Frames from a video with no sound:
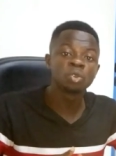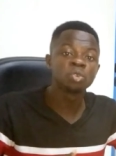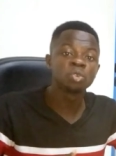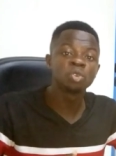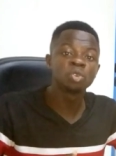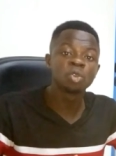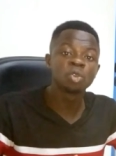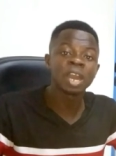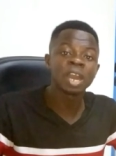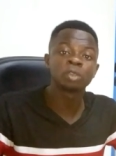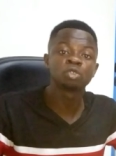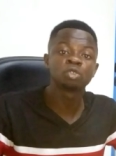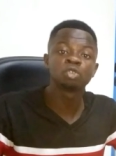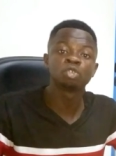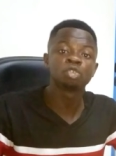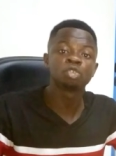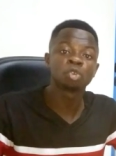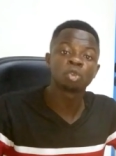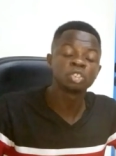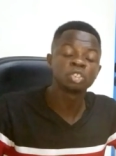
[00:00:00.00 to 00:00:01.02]
I have been
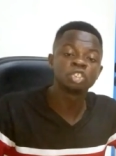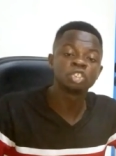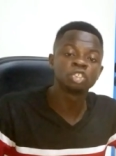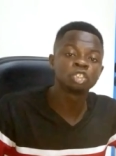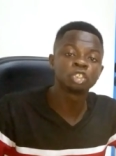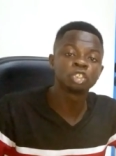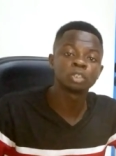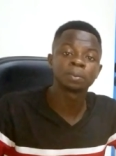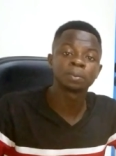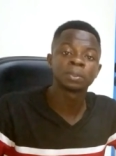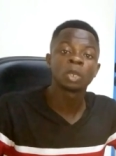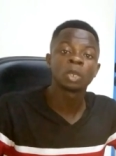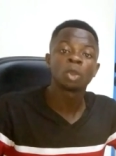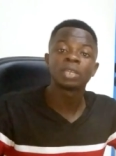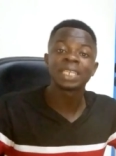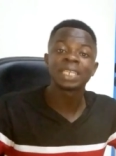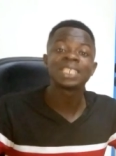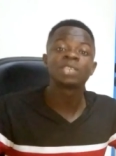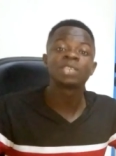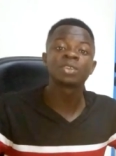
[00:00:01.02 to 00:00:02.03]
uploading videos.
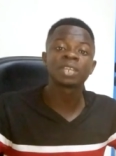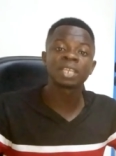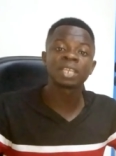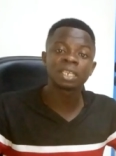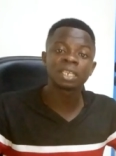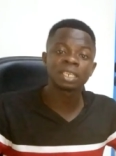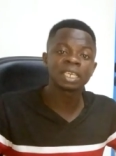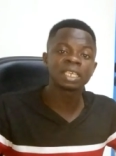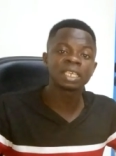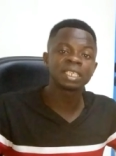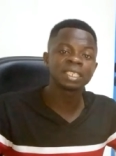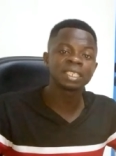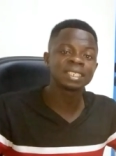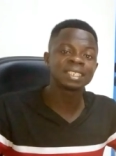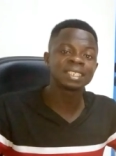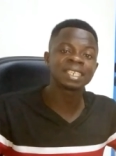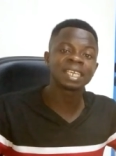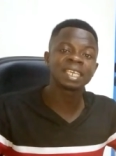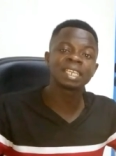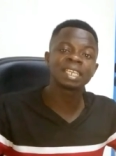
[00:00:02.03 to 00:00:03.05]
You can change your videos
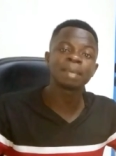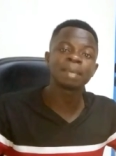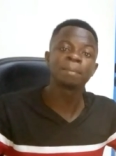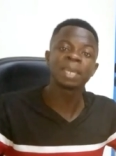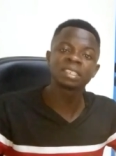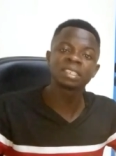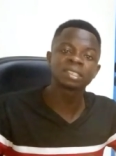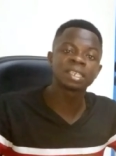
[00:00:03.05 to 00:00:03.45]
and stuff.